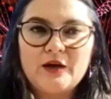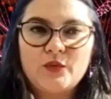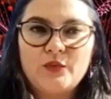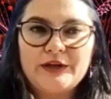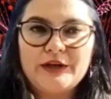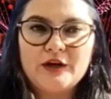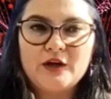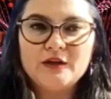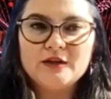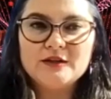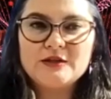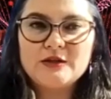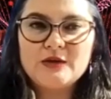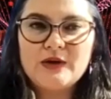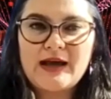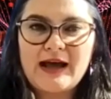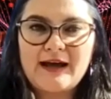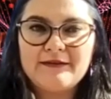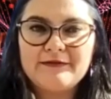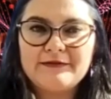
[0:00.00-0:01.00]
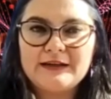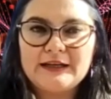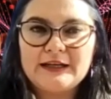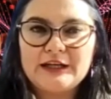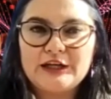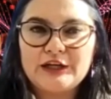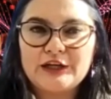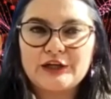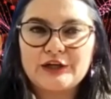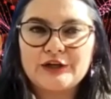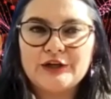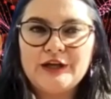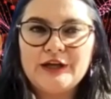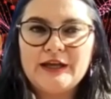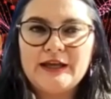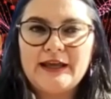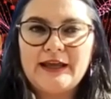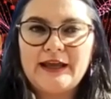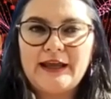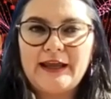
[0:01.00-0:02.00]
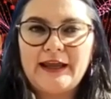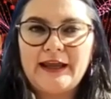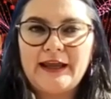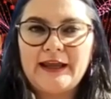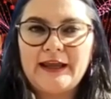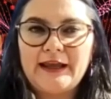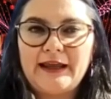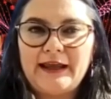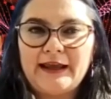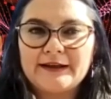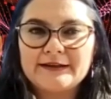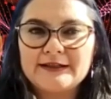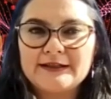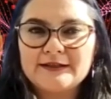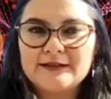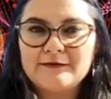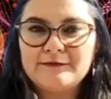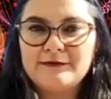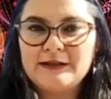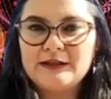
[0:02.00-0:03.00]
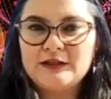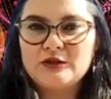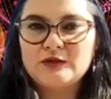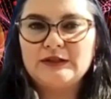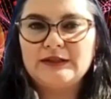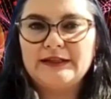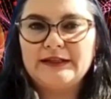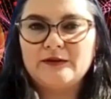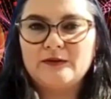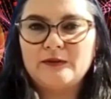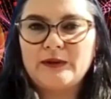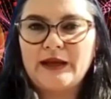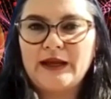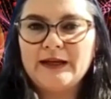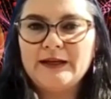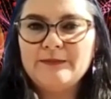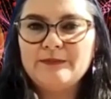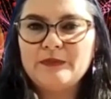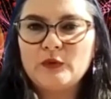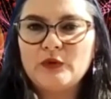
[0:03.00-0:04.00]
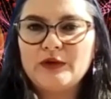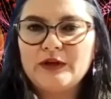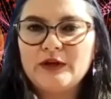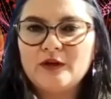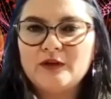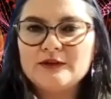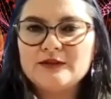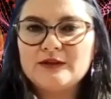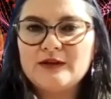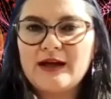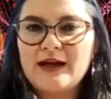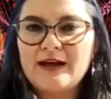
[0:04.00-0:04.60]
we also have in here excess of insulin, okay? We also